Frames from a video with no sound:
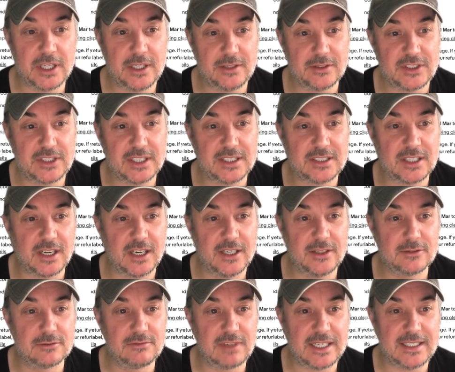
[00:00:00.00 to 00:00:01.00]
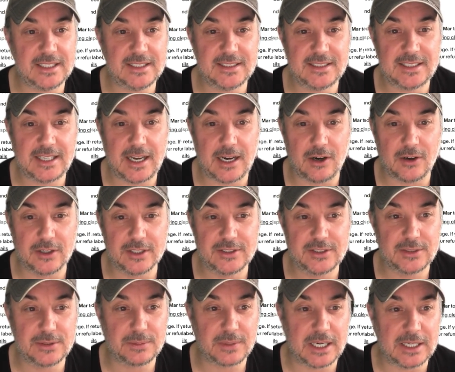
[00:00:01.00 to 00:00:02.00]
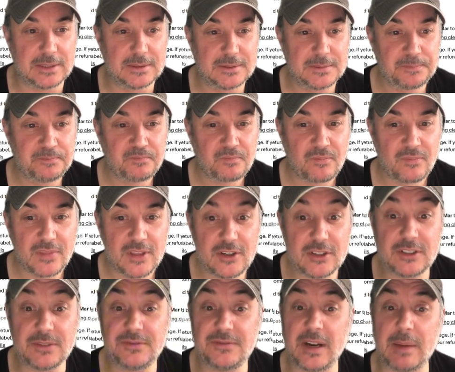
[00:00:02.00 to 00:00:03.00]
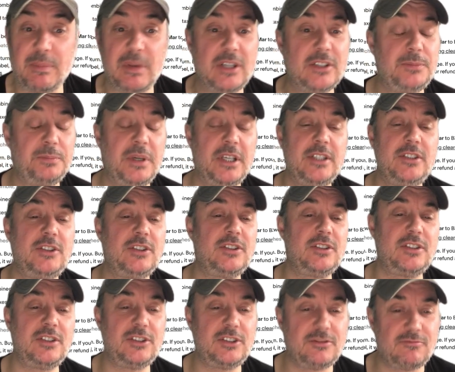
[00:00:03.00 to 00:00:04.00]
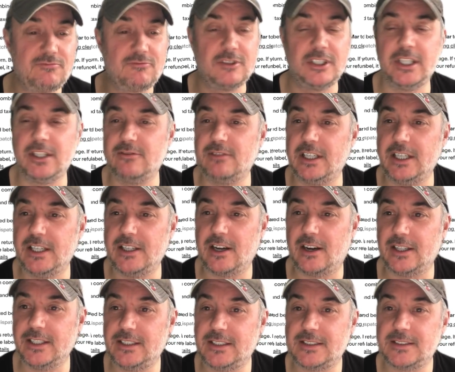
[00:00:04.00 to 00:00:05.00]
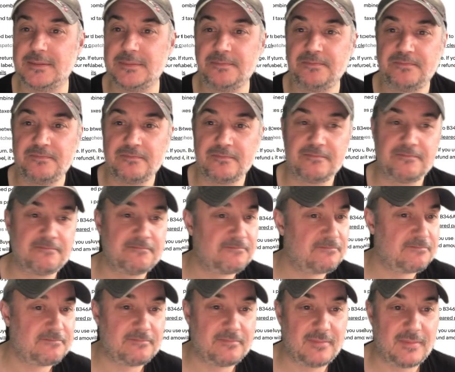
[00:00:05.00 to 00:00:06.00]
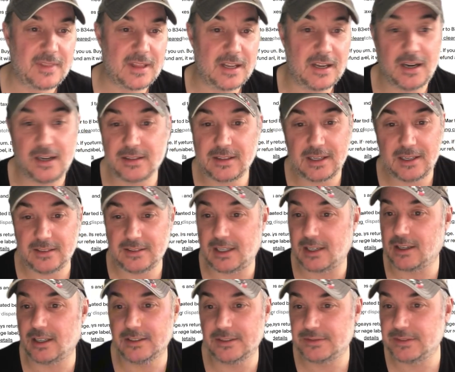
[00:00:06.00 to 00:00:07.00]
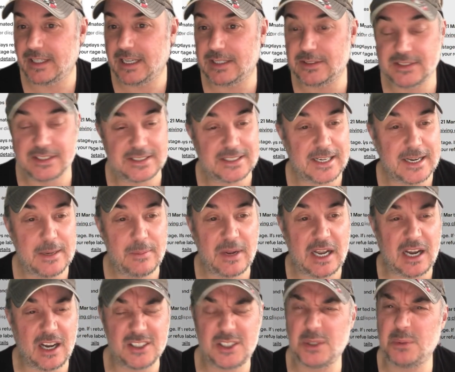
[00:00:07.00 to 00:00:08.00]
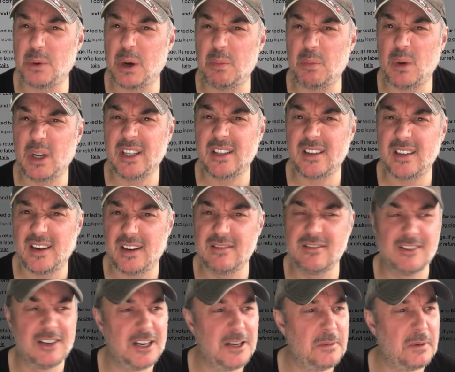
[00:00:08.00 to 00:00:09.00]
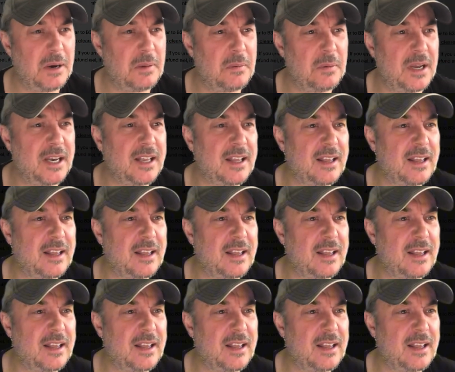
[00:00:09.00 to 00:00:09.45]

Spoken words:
And you'll see he's got little red inset eyes as well. Just a fabulous piece. Just really, really nice. I got nothing else to say about it. I just want one. I really want one.